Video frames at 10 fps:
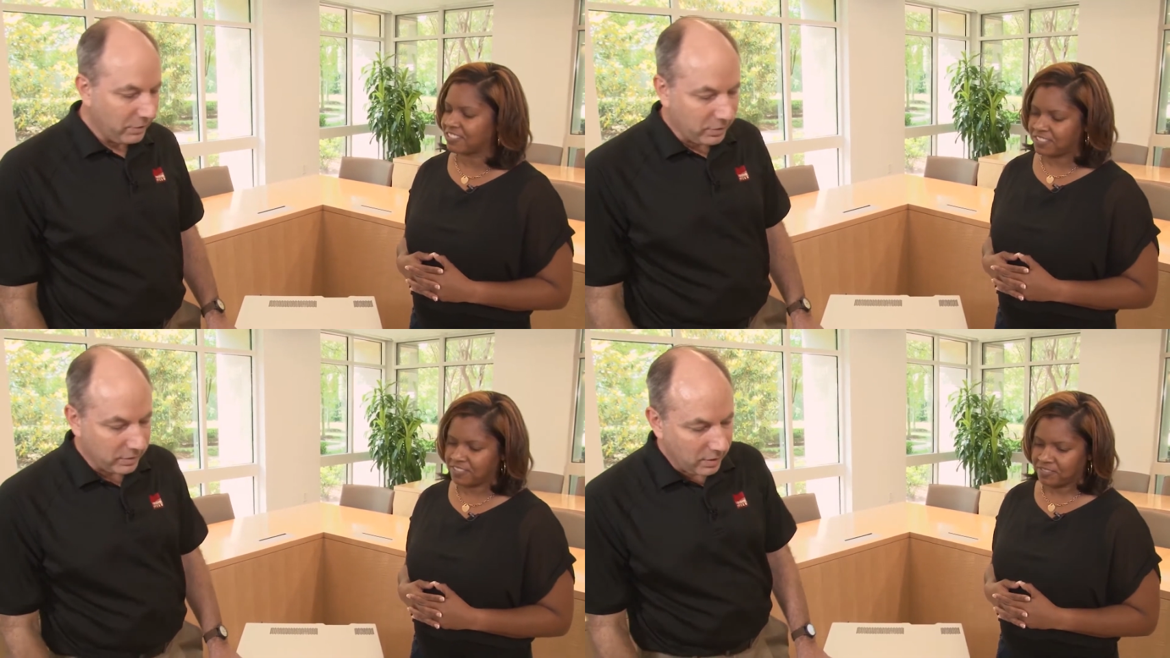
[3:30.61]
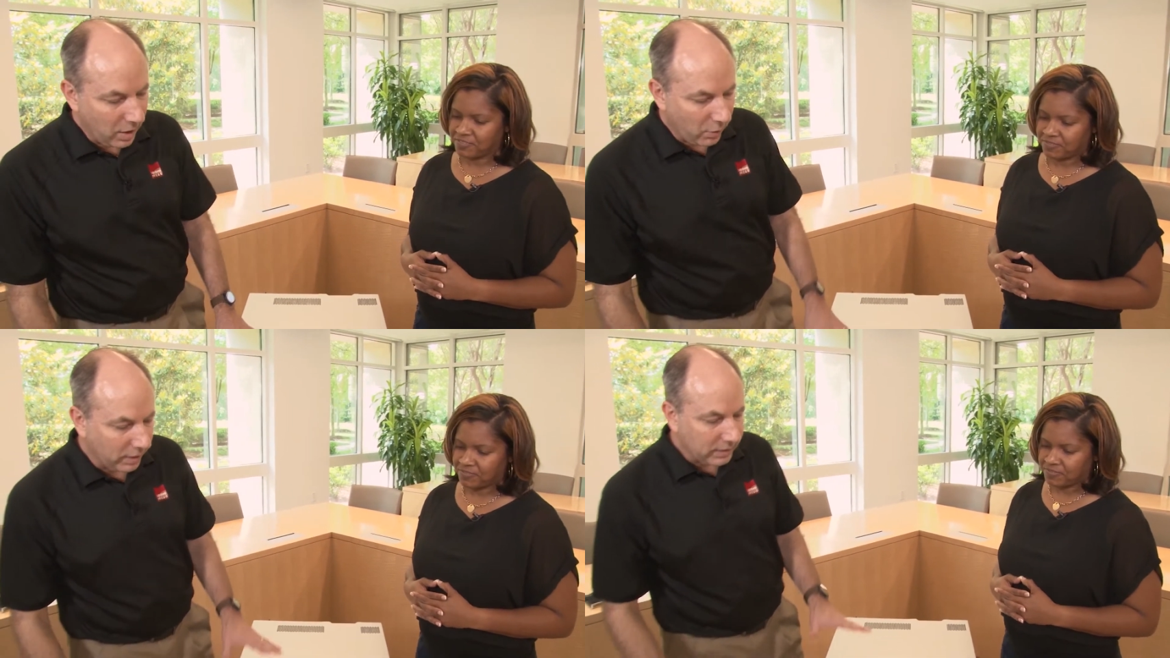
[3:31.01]
Speaker 1: Very good.
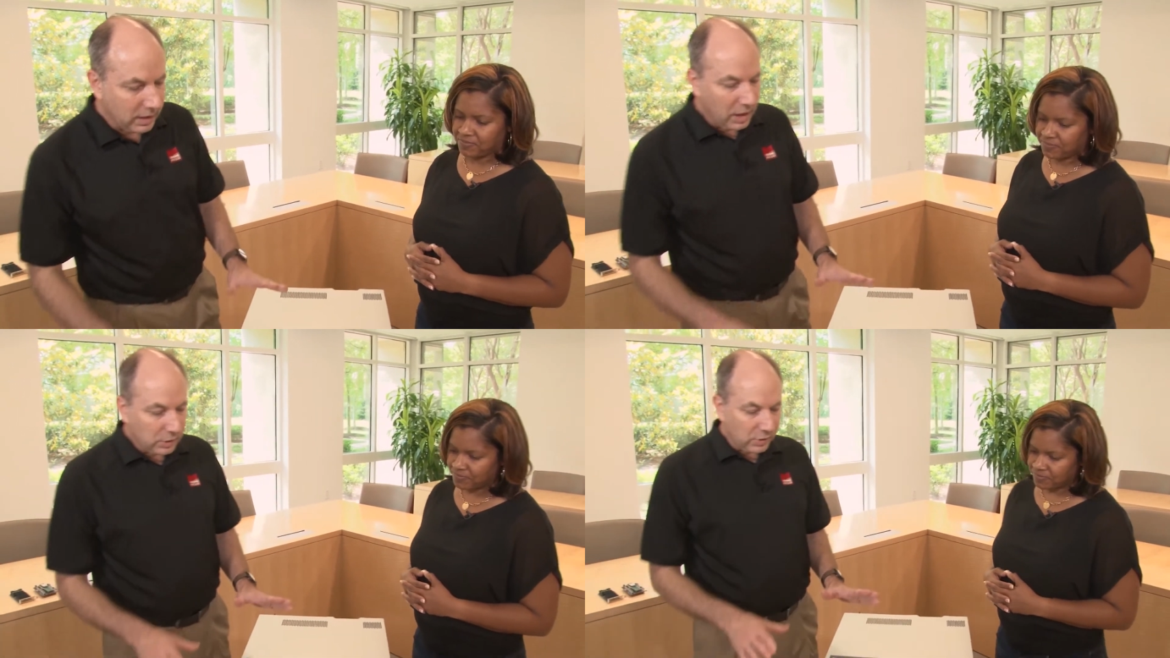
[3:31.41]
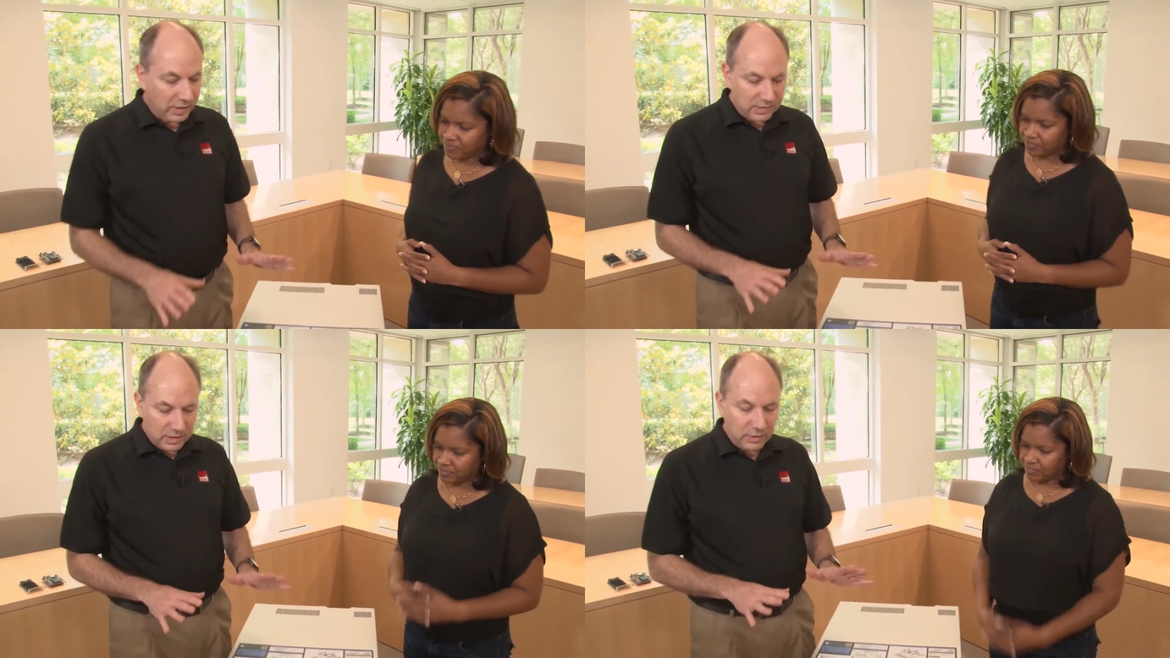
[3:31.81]
All right. So
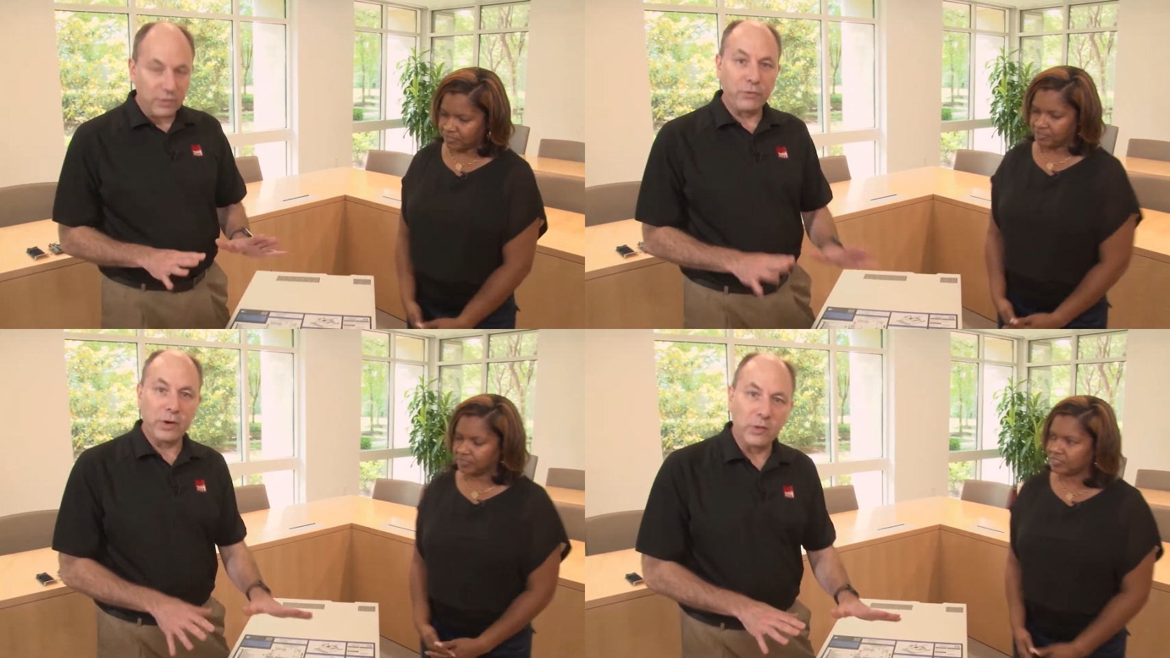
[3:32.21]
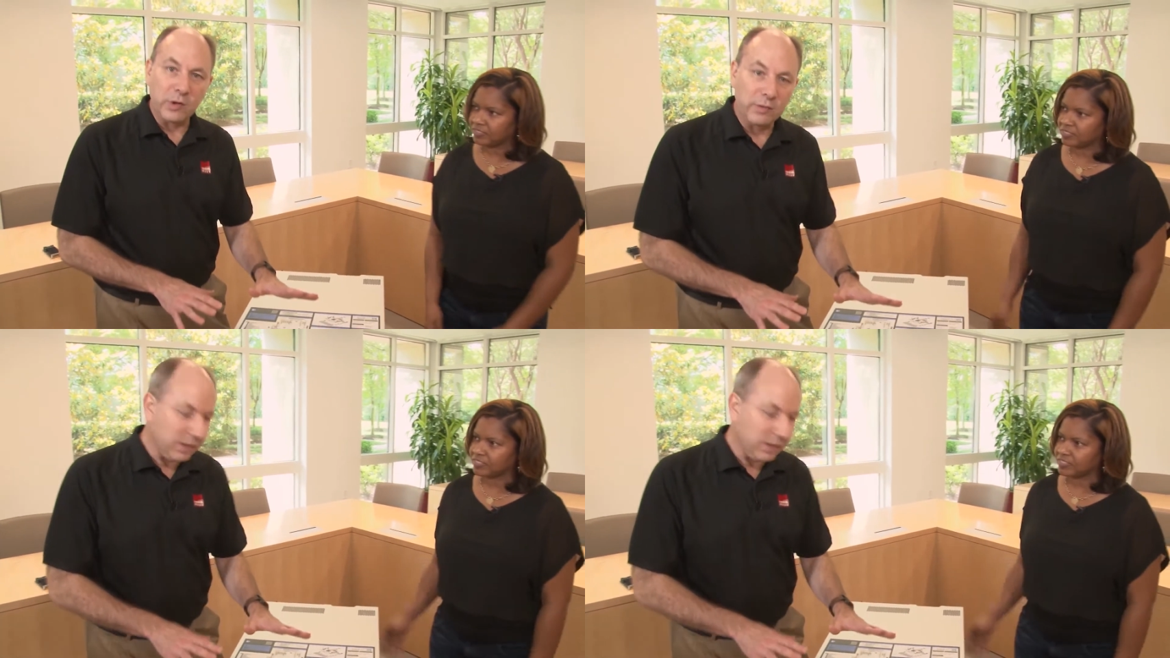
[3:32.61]
that's the, the front of the server.